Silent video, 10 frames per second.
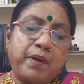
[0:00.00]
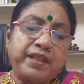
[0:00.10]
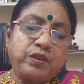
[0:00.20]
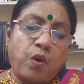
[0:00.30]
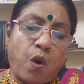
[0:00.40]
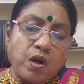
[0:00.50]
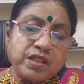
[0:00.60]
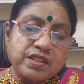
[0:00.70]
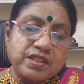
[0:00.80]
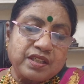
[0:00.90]
my
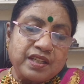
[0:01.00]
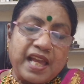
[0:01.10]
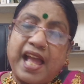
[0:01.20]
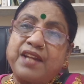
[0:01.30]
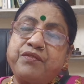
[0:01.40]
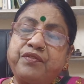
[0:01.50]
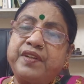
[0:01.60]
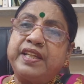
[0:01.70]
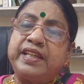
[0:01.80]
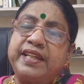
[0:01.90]
thoughts and
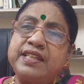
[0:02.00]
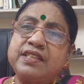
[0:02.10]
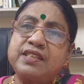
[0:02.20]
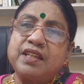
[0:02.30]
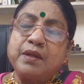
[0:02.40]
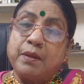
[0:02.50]
feelings